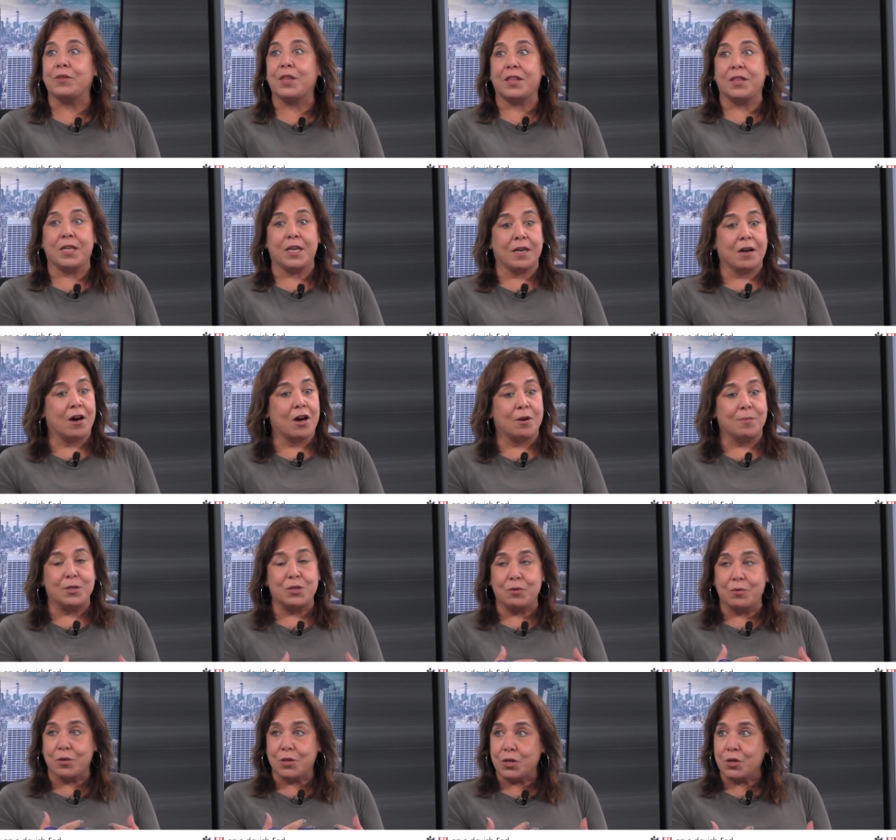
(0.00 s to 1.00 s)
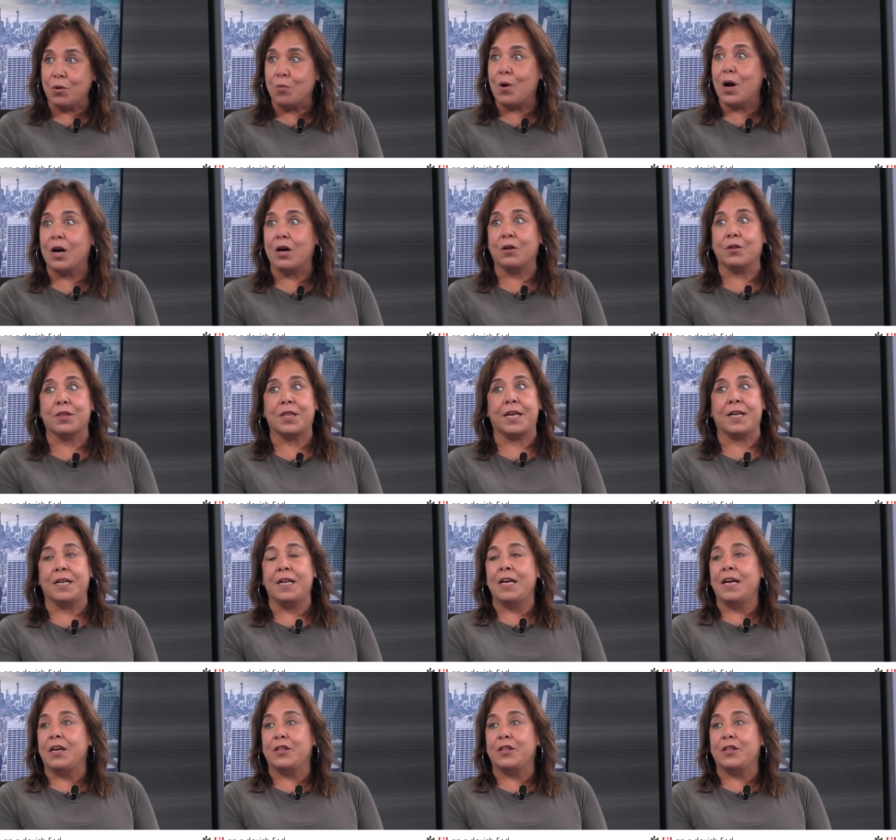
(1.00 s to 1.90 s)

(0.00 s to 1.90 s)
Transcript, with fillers: that the economy is doing so well that